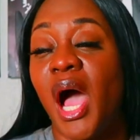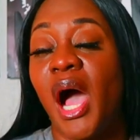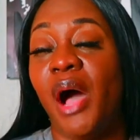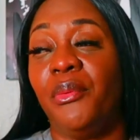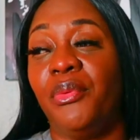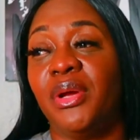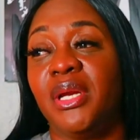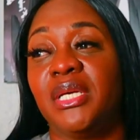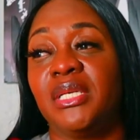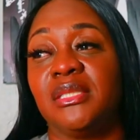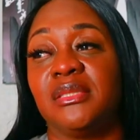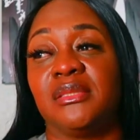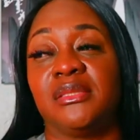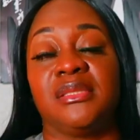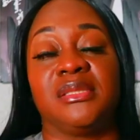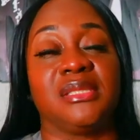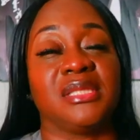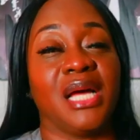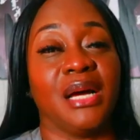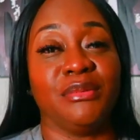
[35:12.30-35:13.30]
i want to
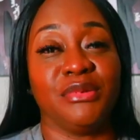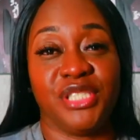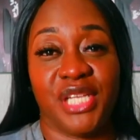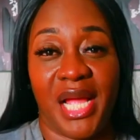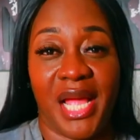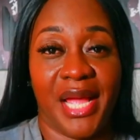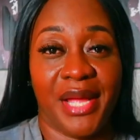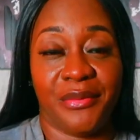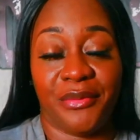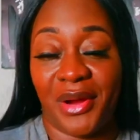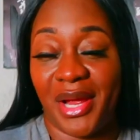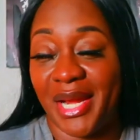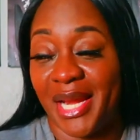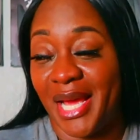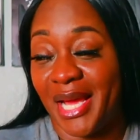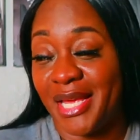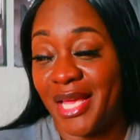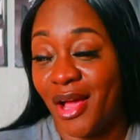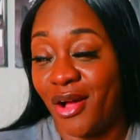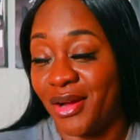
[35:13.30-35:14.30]
stop chatting right
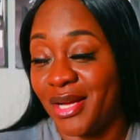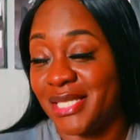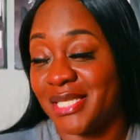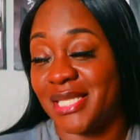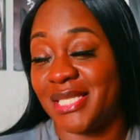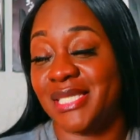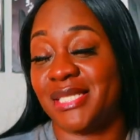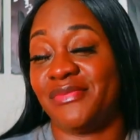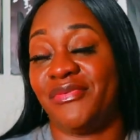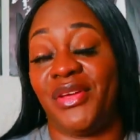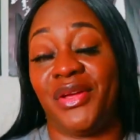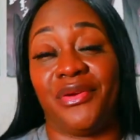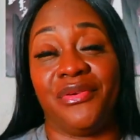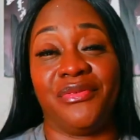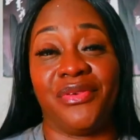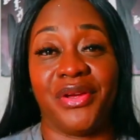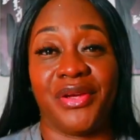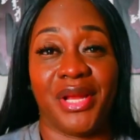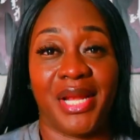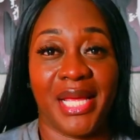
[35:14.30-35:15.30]
now y'all because it's
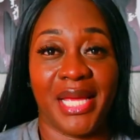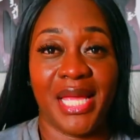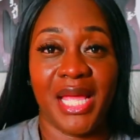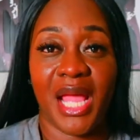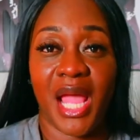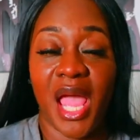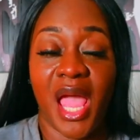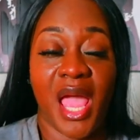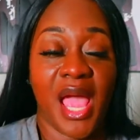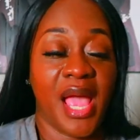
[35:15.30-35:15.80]
very very late